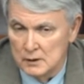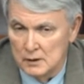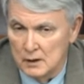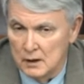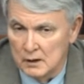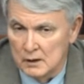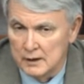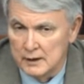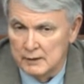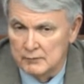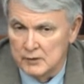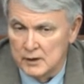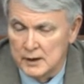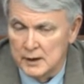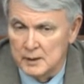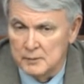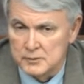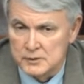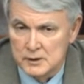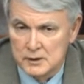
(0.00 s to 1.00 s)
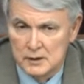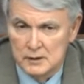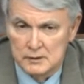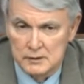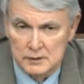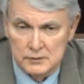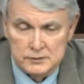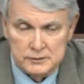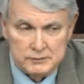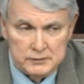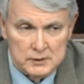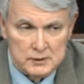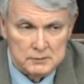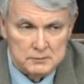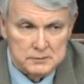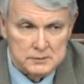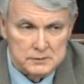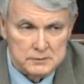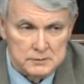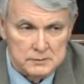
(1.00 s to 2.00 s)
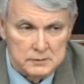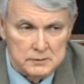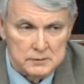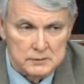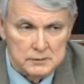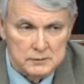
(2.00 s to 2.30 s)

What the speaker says: longer have labs. Those have gone to